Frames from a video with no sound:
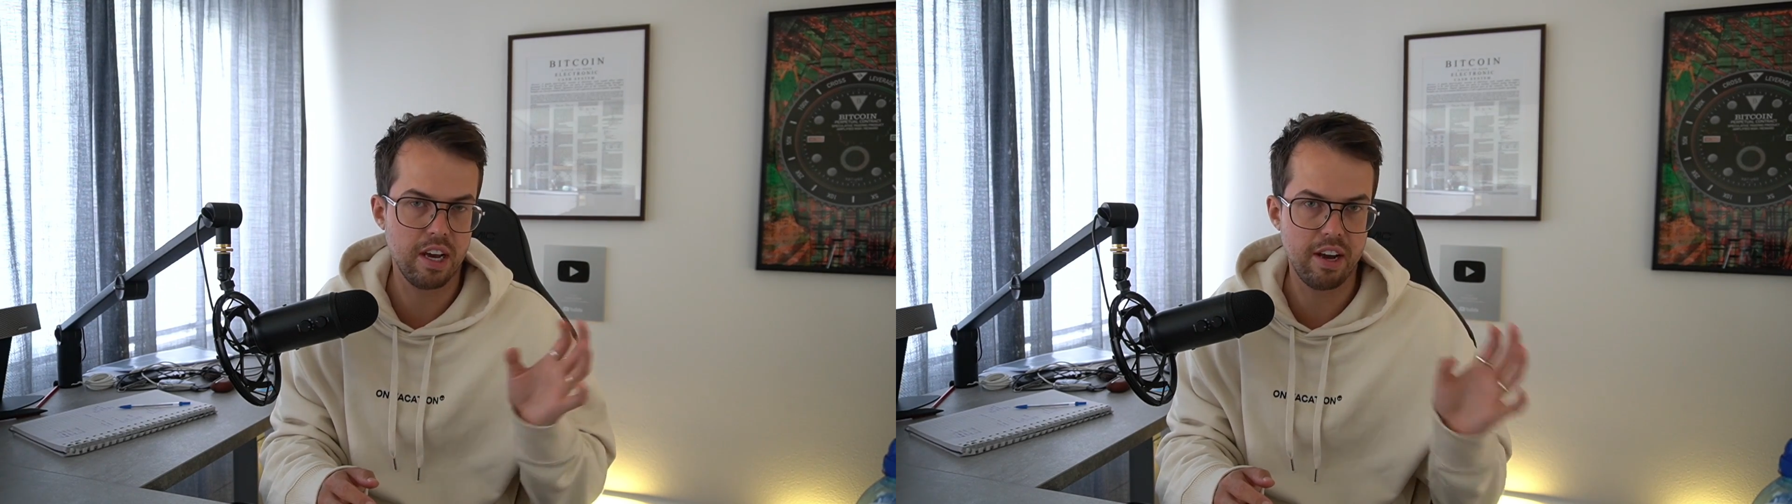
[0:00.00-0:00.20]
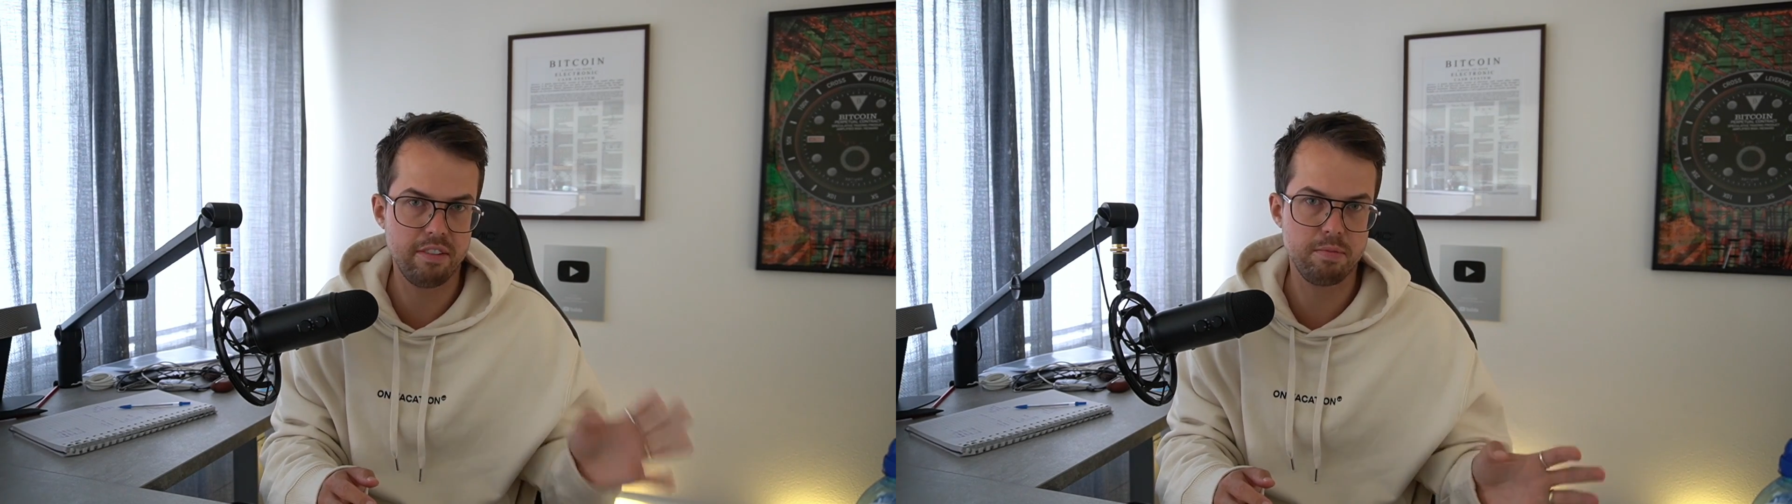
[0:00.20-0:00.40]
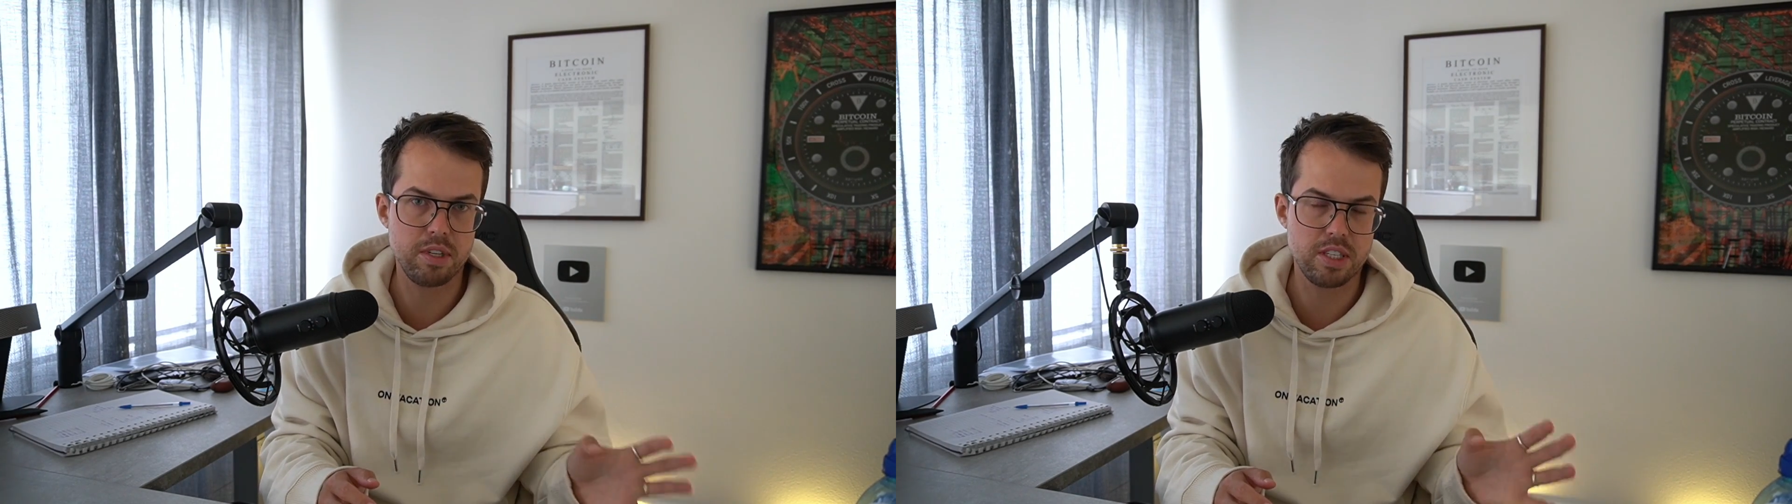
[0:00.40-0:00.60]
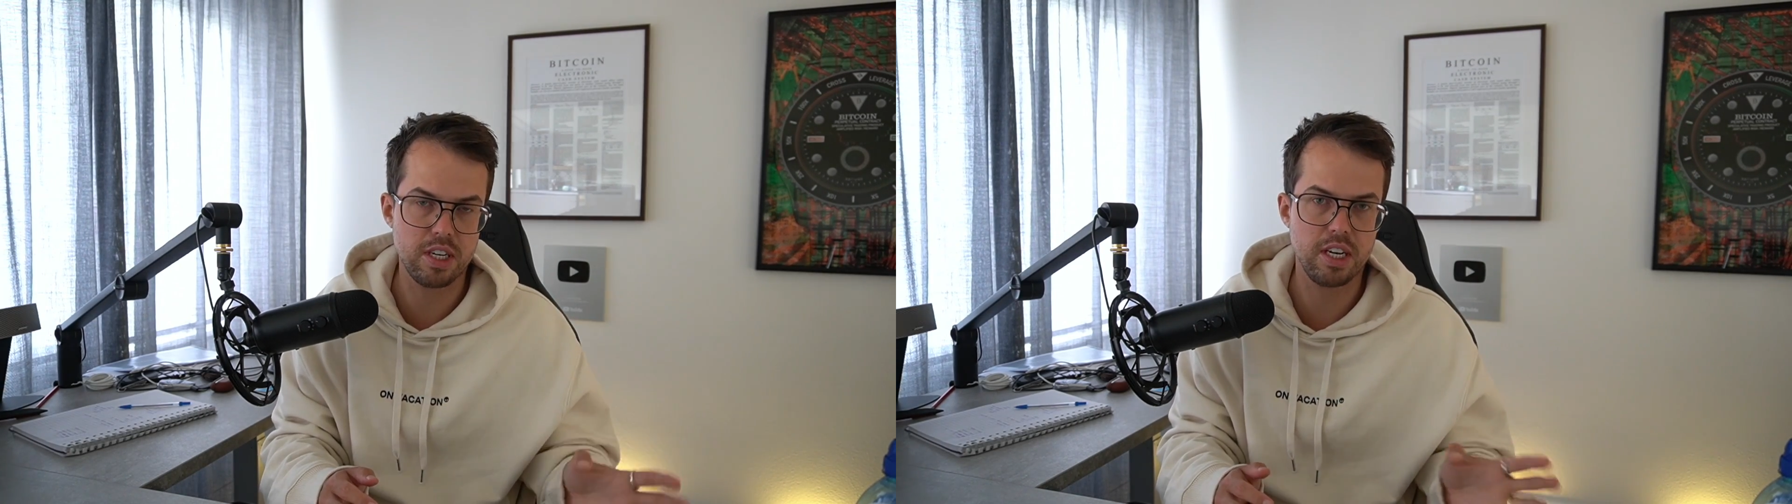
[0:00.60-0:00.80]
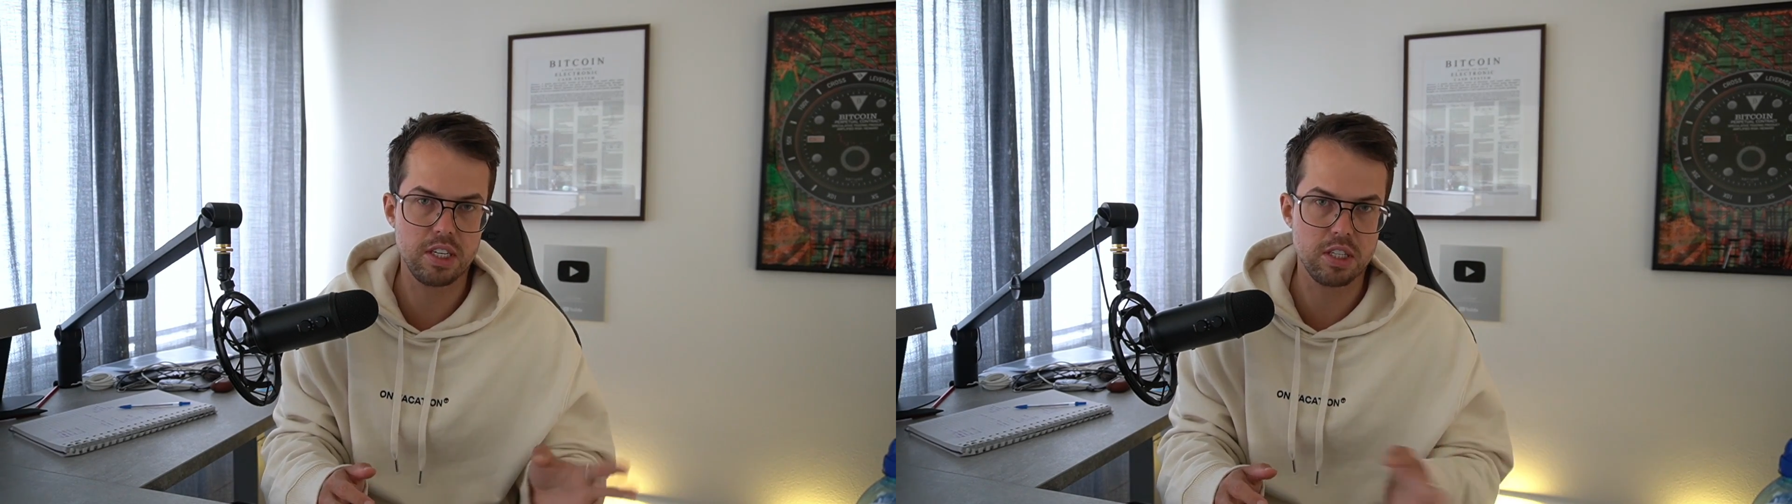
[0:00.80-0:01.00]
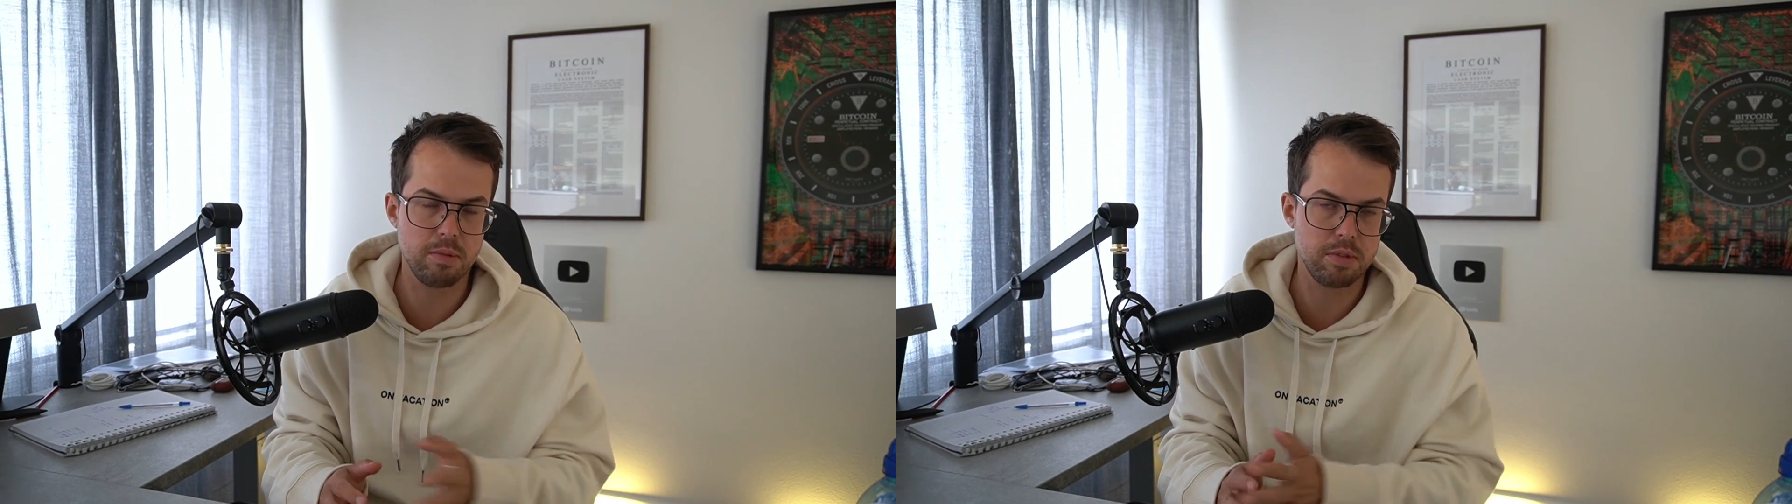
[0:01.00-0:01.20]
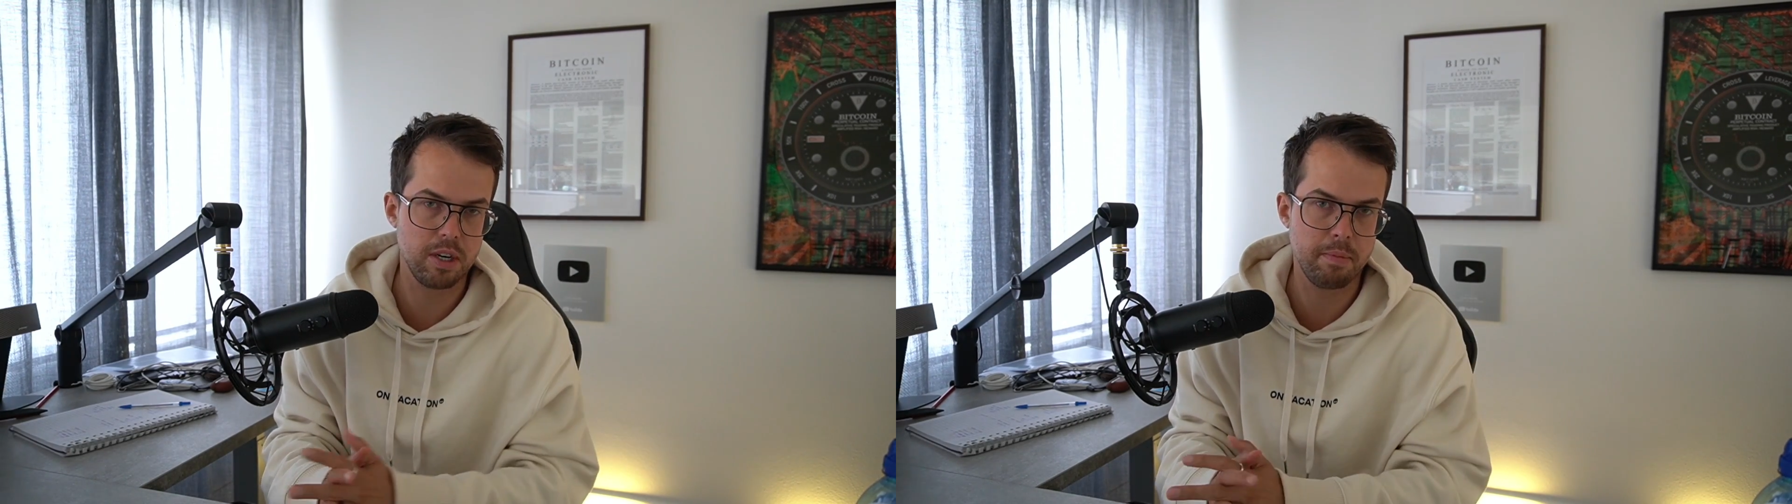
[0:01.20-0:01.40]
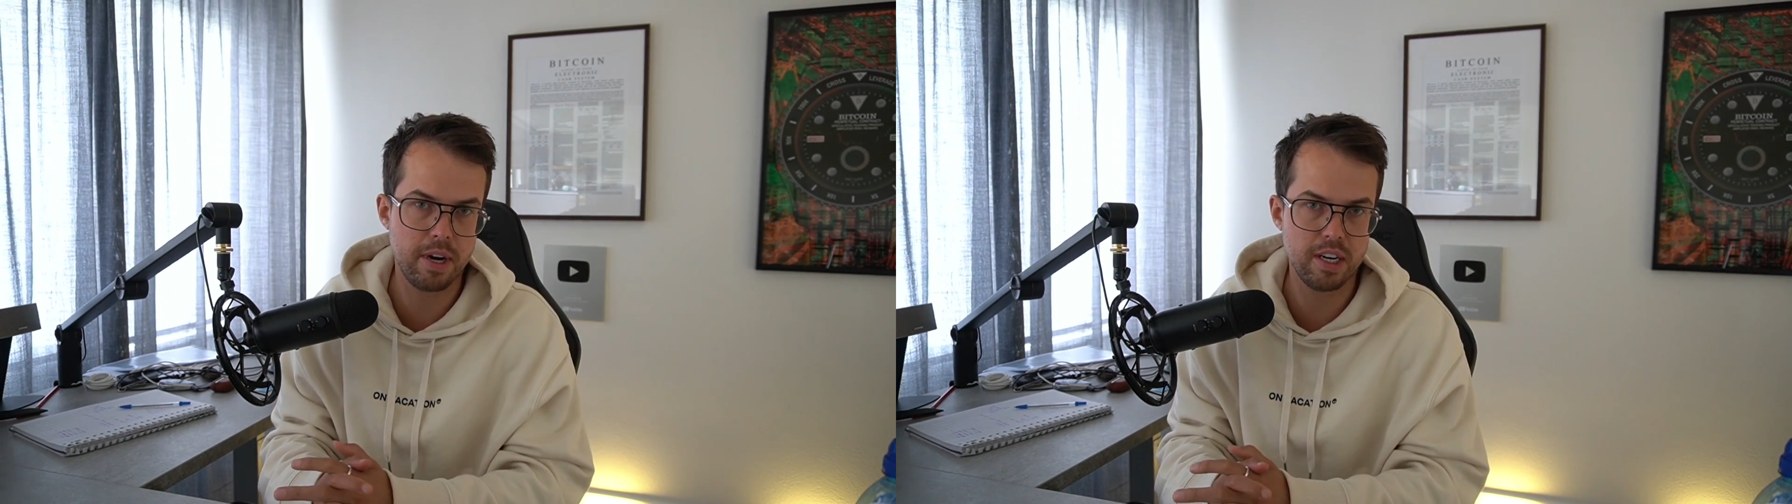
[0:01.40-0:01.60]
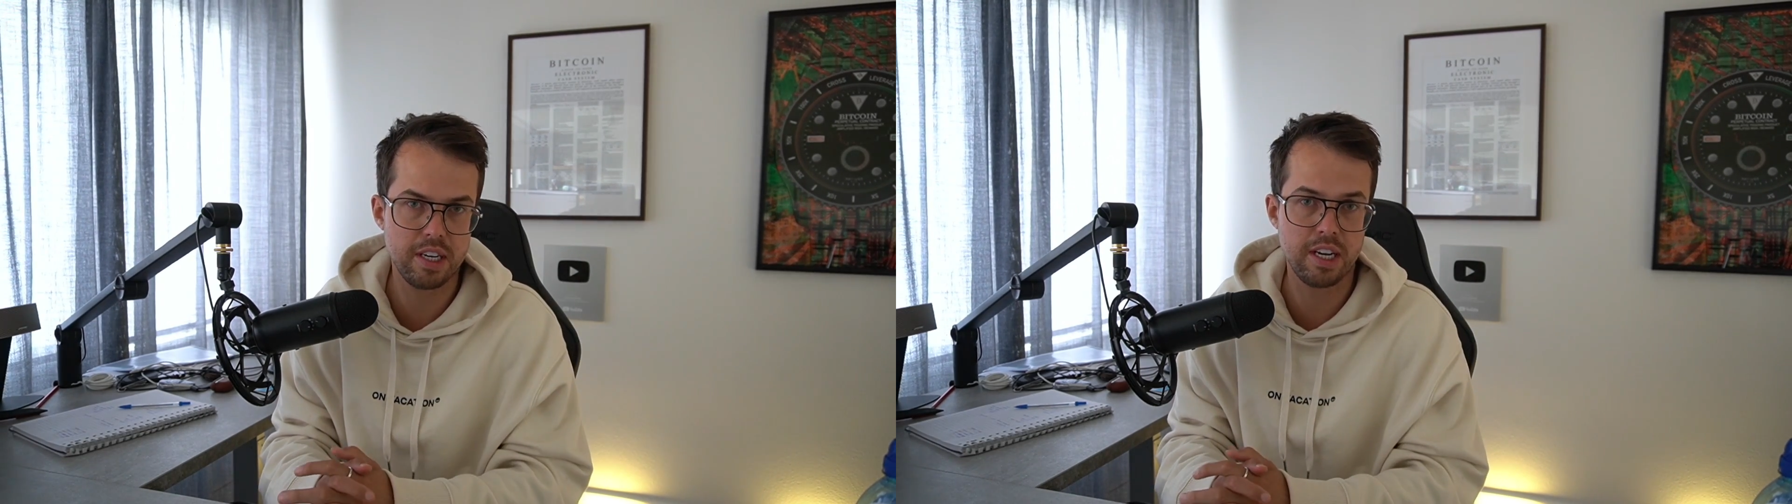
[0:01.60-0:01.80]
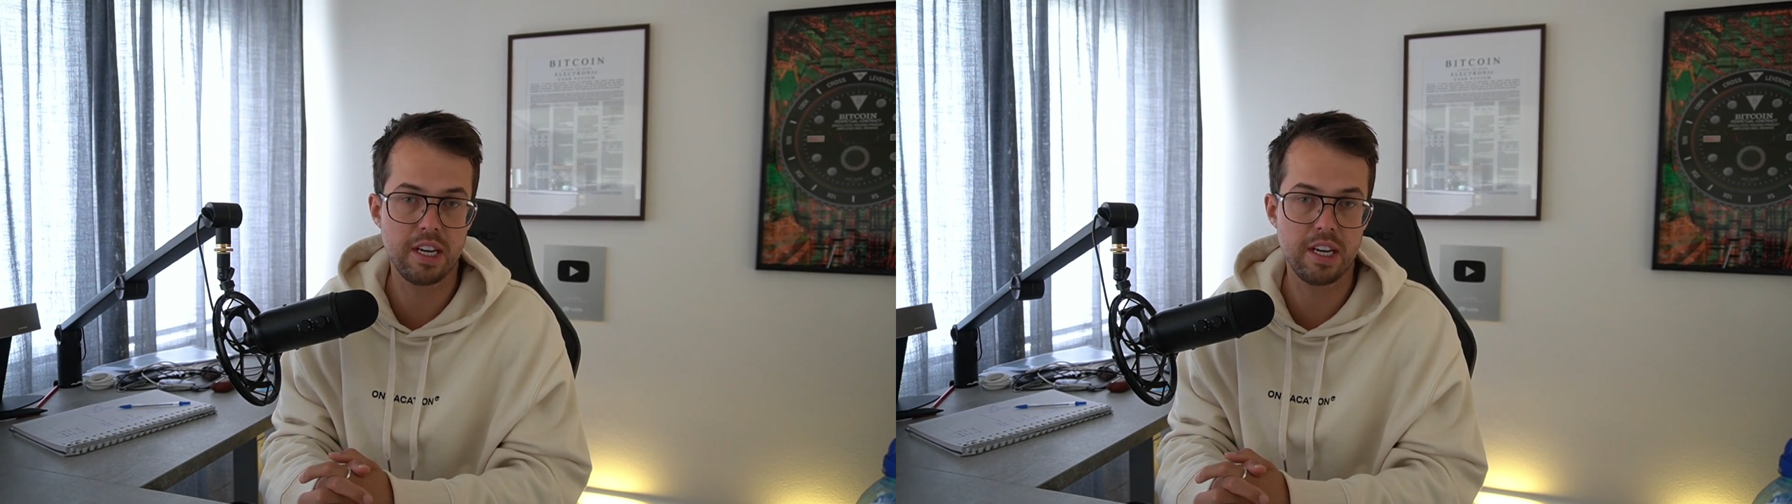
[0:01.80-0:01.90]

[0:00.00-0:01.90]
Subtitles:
have been saying something about it